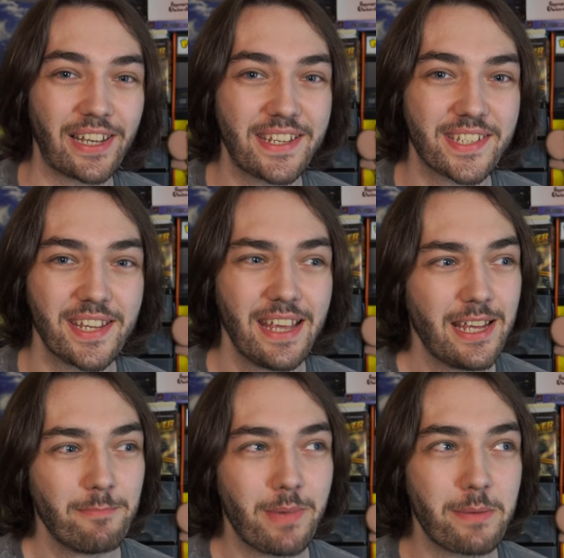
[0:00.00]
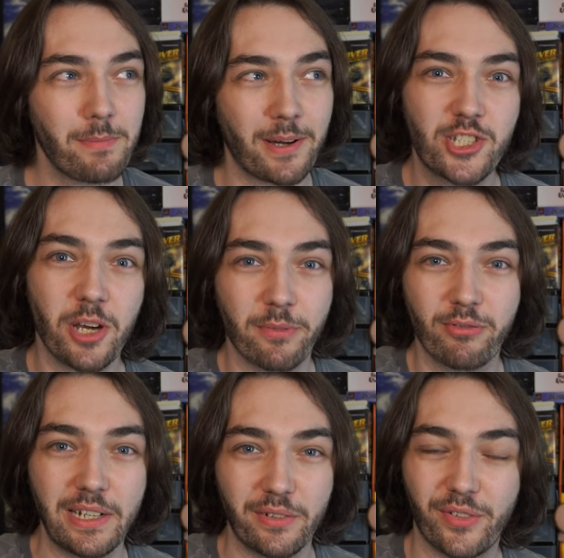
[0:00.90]
least maybe my top
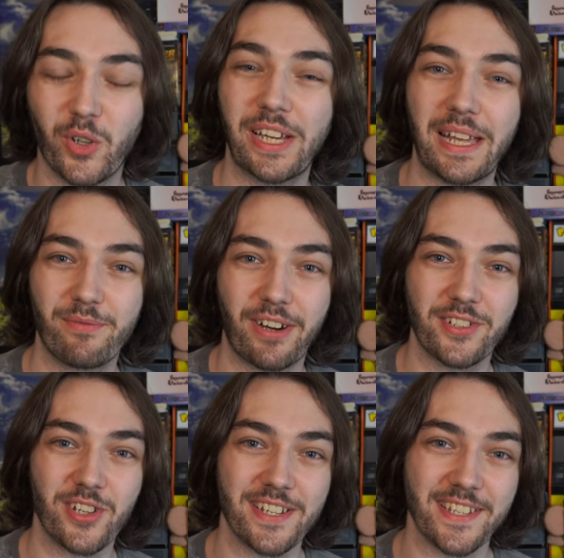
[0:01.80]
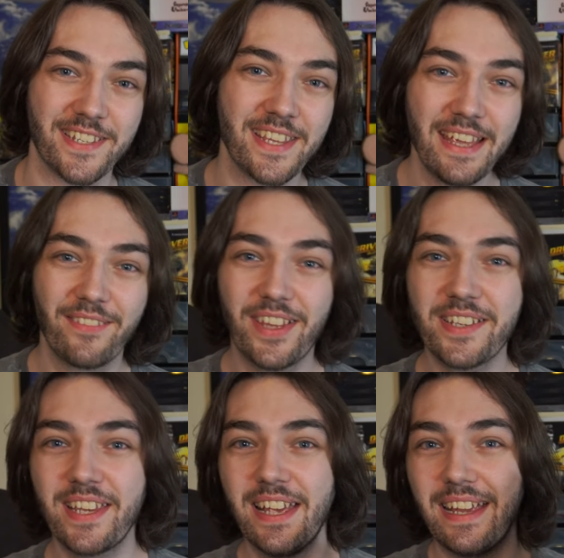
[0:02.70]
3 or 4 game franchises.
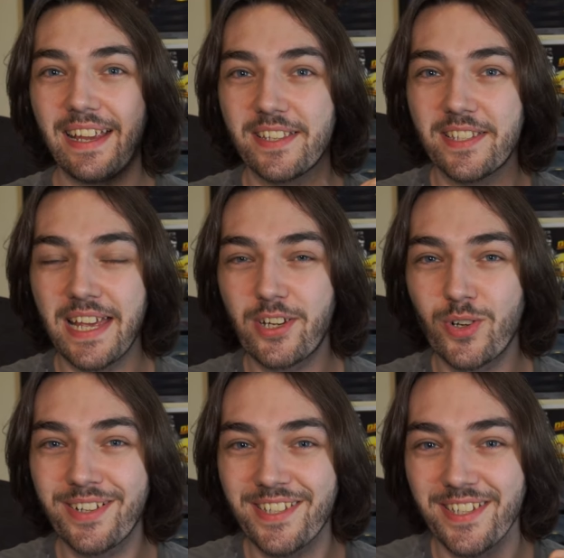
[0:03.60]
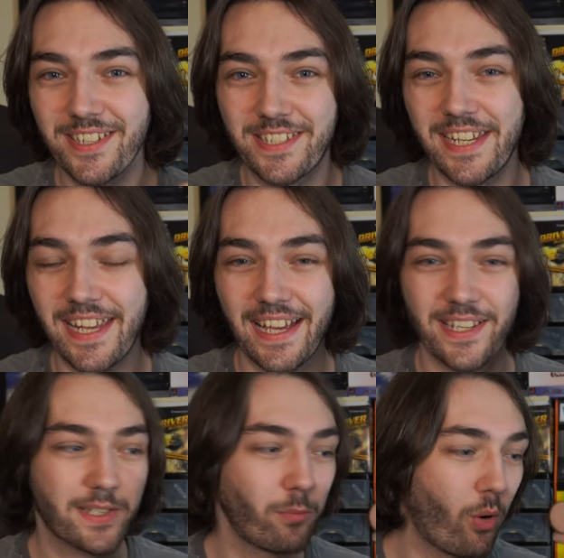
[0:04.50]
This is Tetris
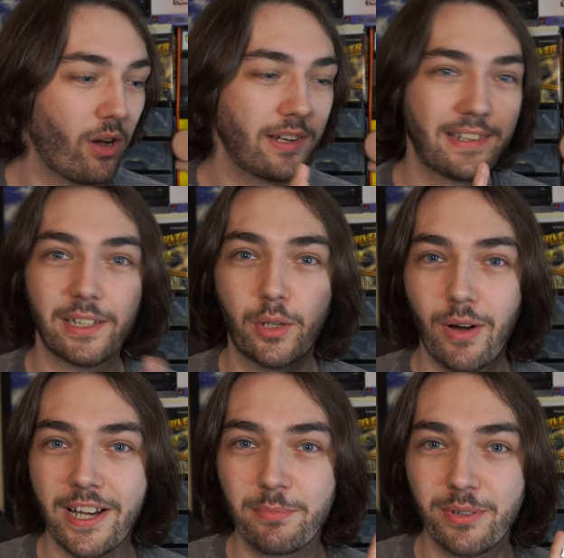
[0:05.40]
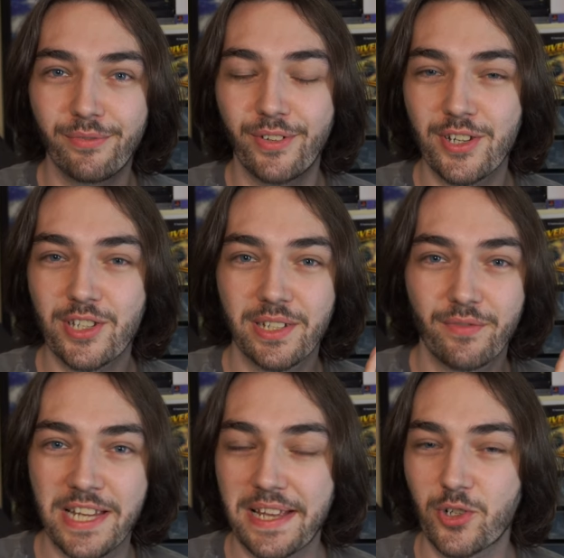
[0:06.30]
DS. What an incredible version of
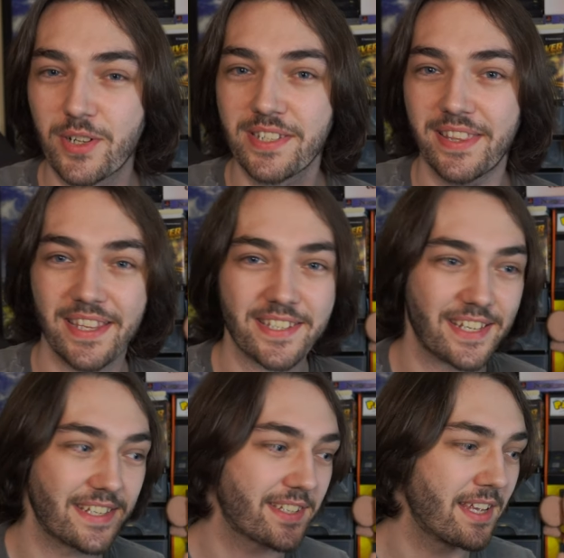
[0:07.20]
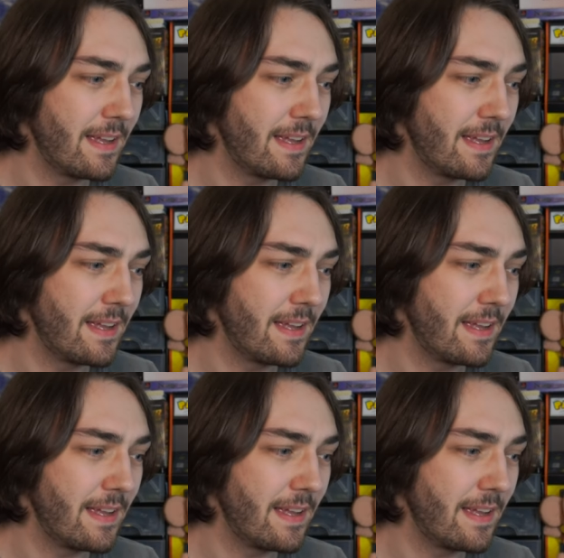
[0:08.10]
Tetris this is.